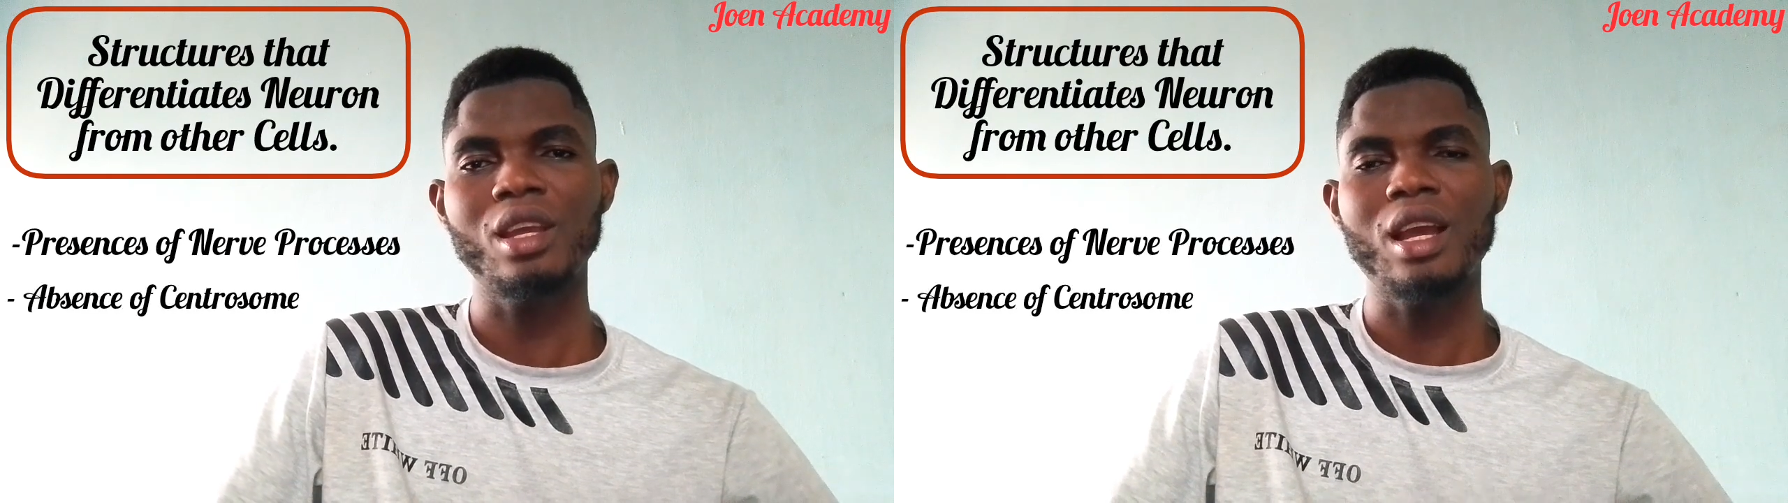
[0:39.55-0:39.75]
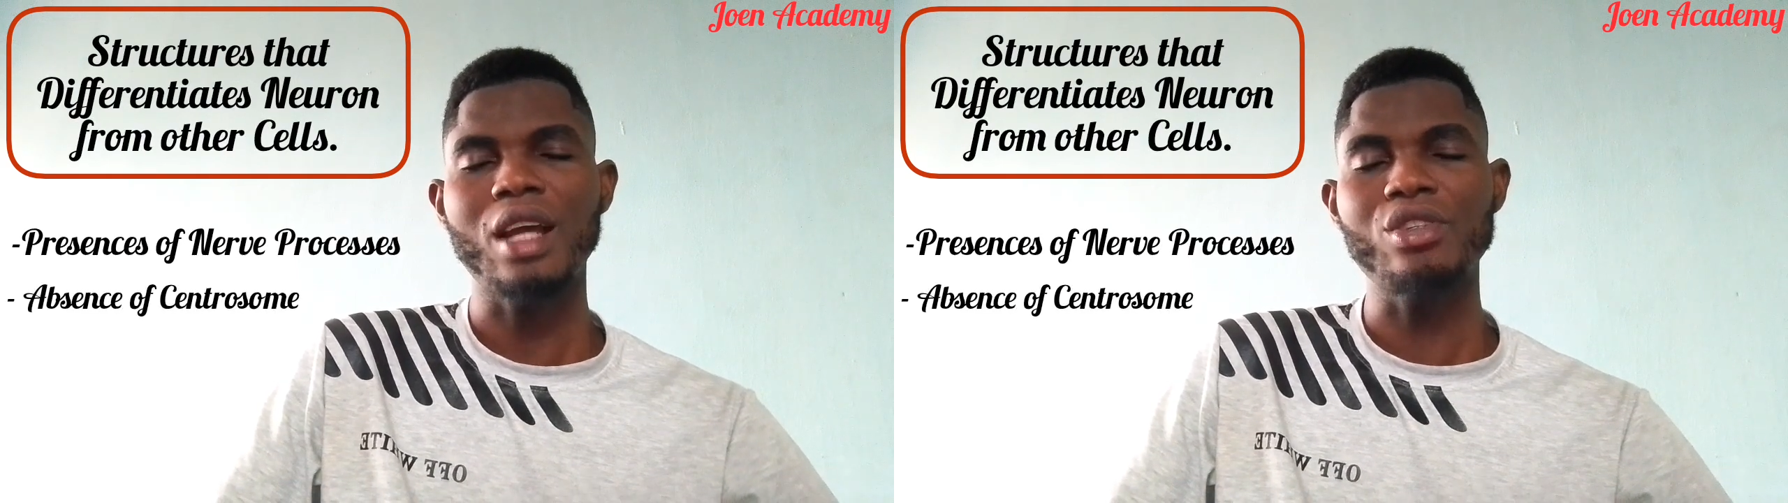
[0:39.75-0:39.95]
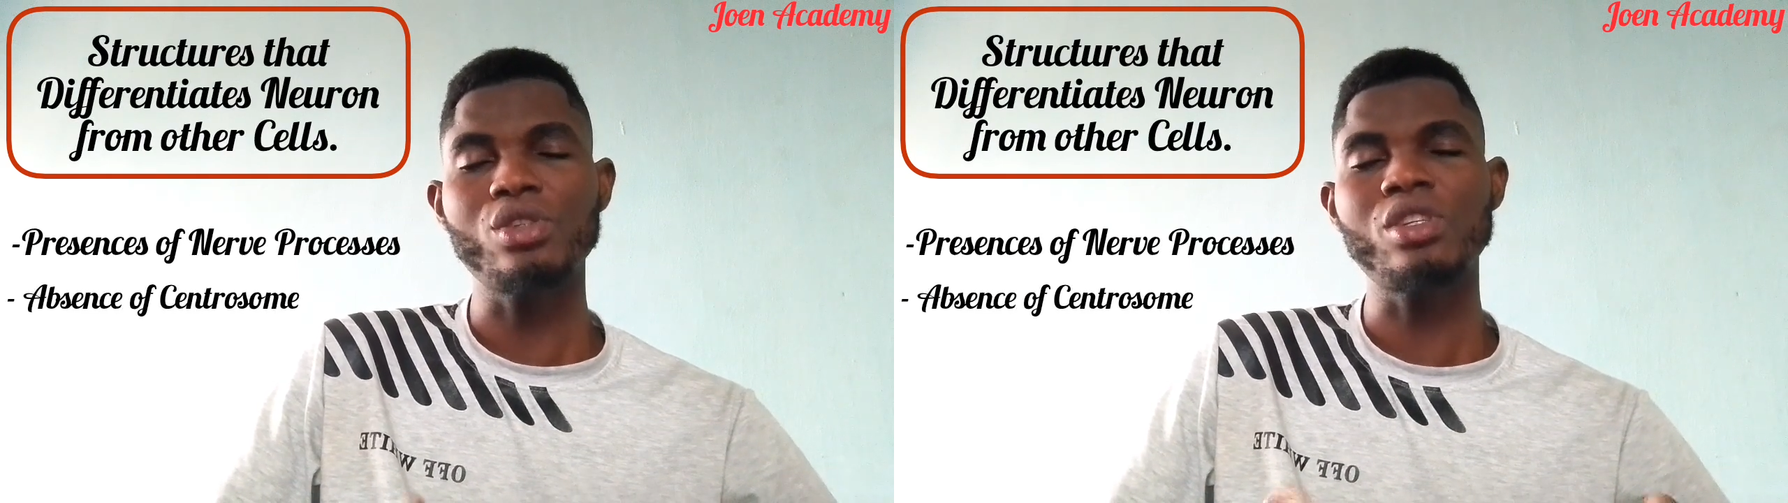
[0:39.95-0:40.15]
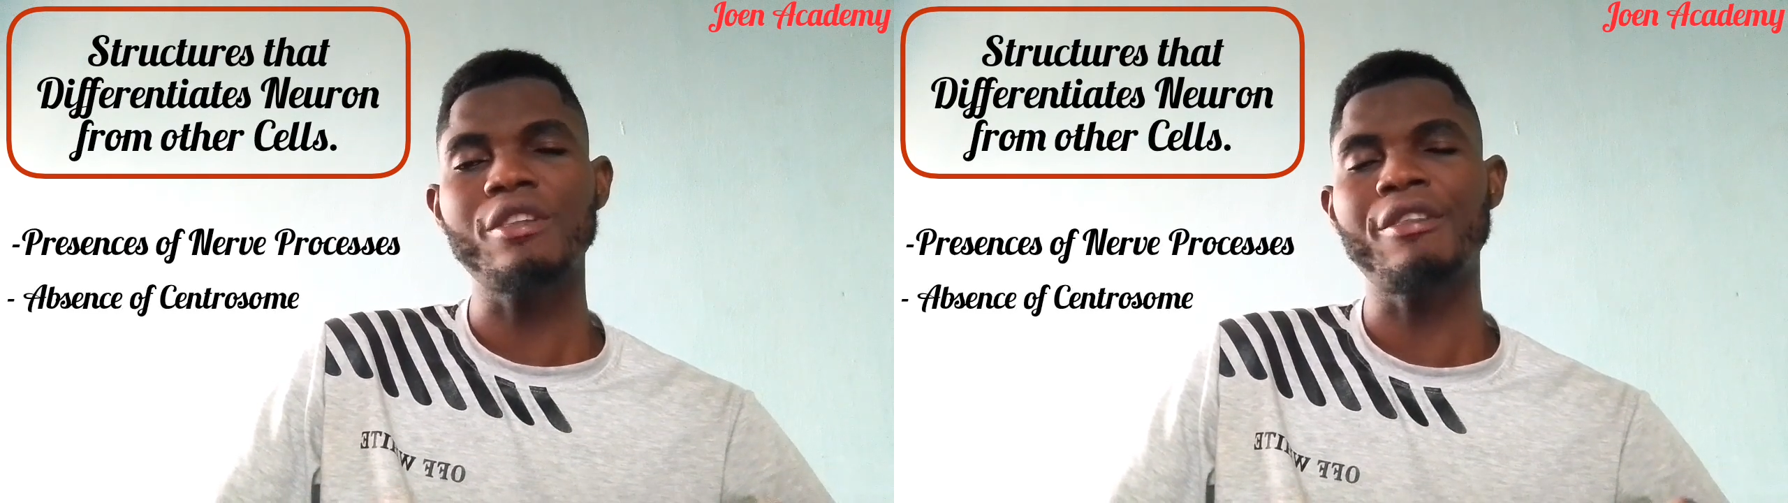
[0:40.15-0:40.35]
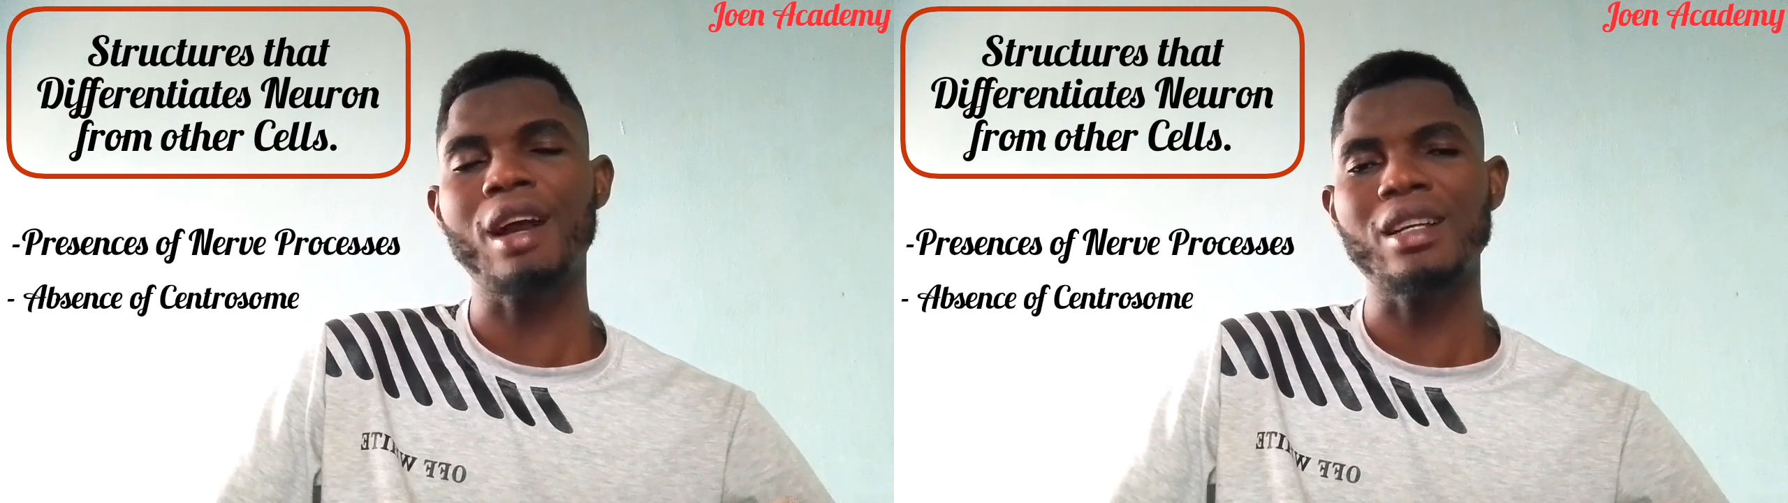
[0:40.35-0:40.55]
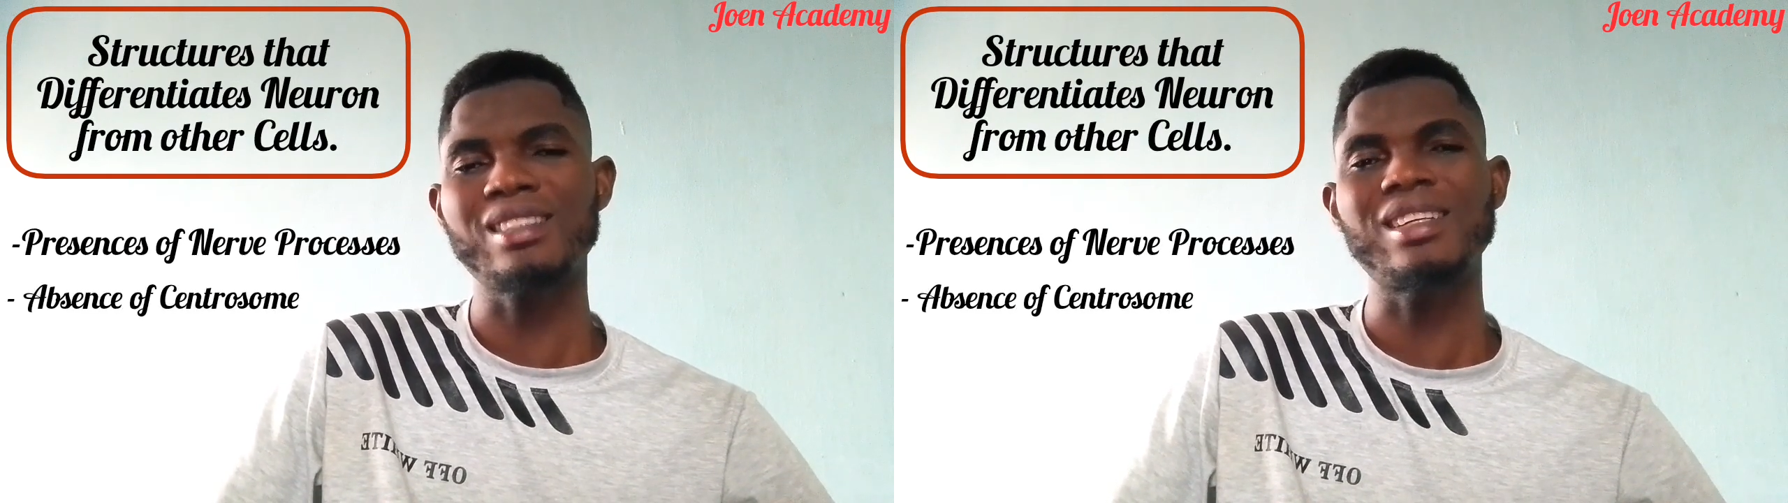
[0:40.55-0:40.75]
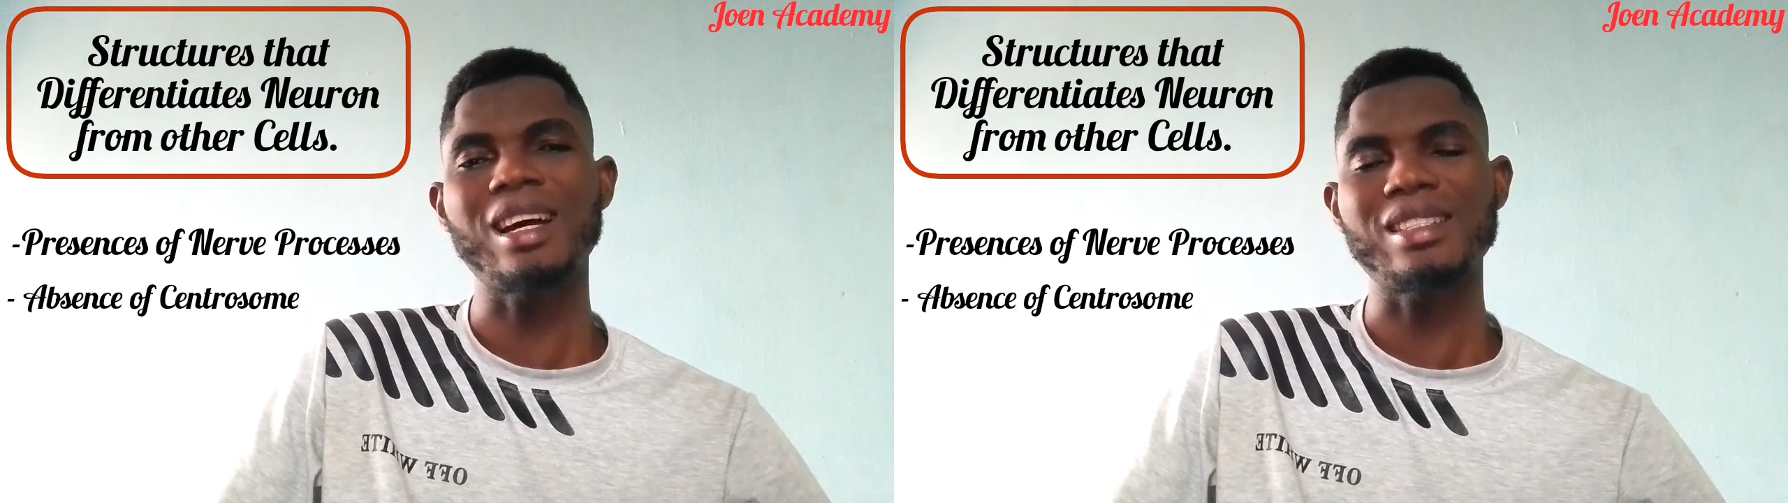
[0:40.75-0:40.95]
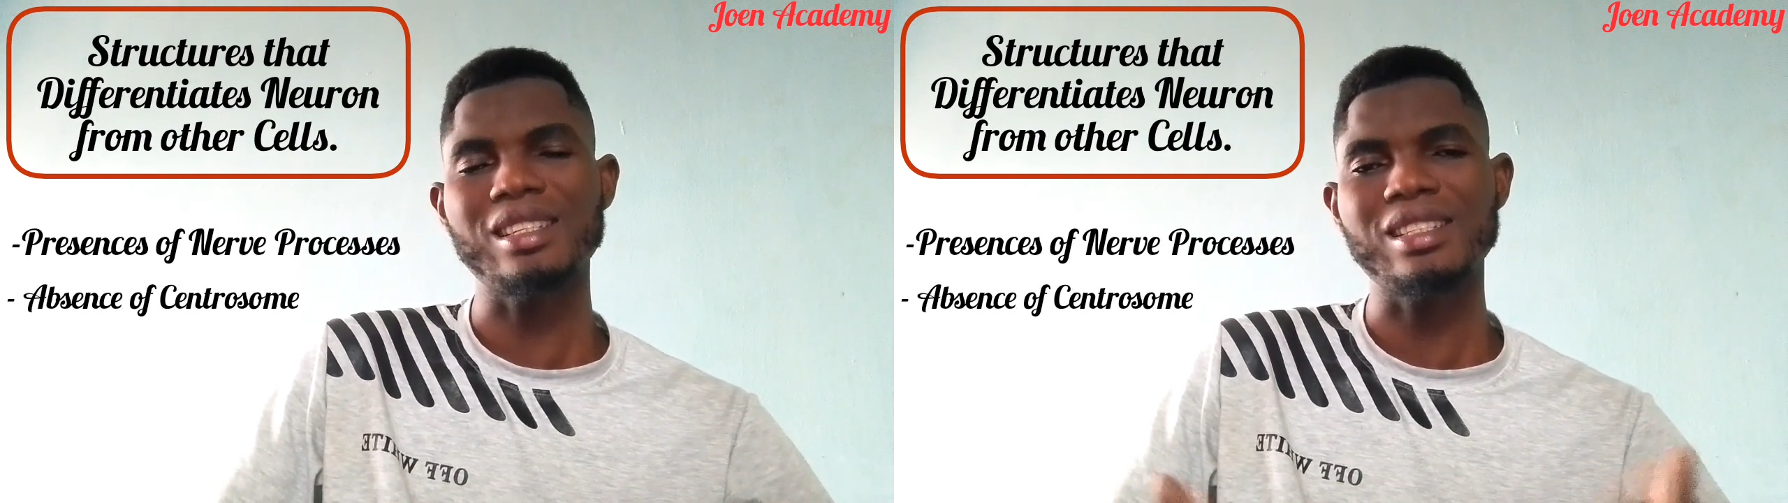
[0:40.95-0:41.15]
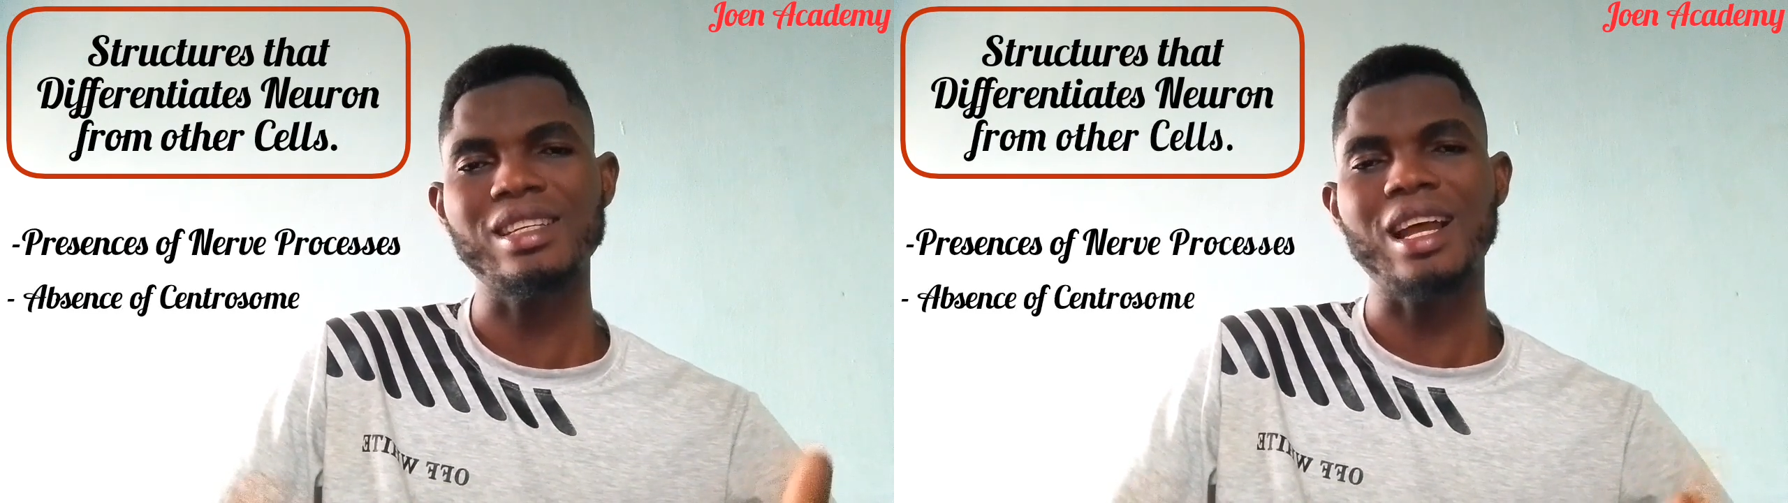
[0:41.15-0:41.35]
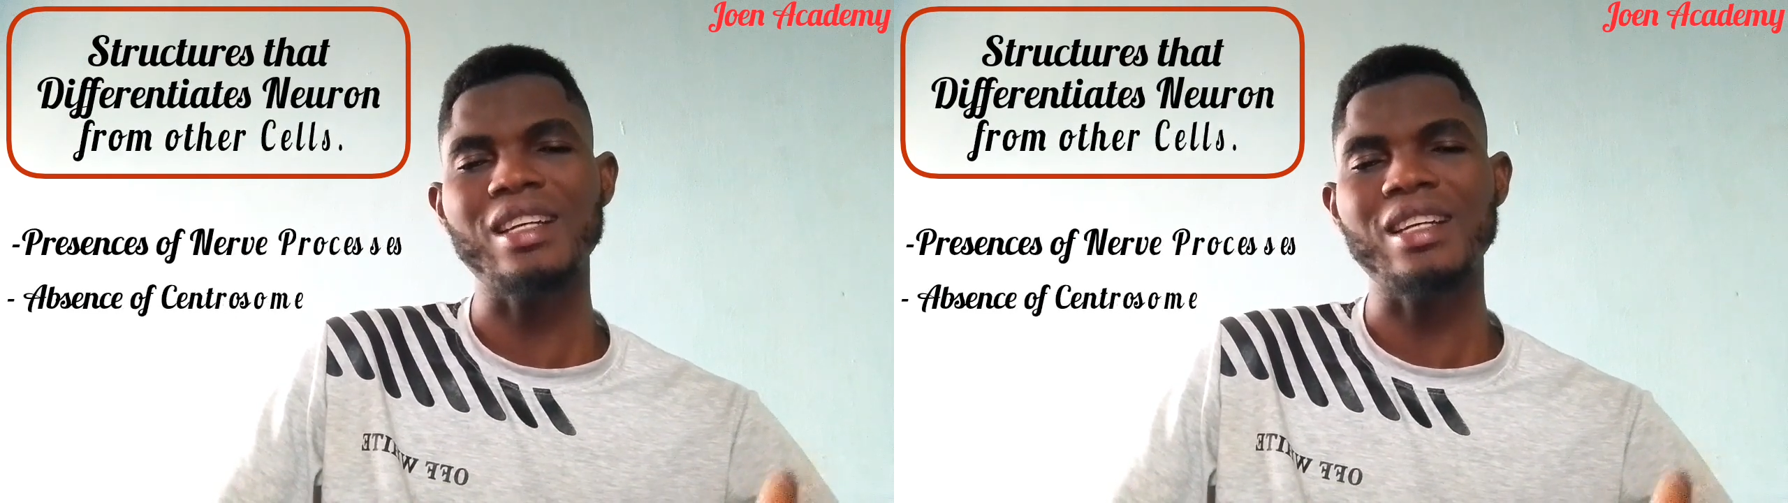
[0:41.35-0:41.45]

and due to the fact that it lacks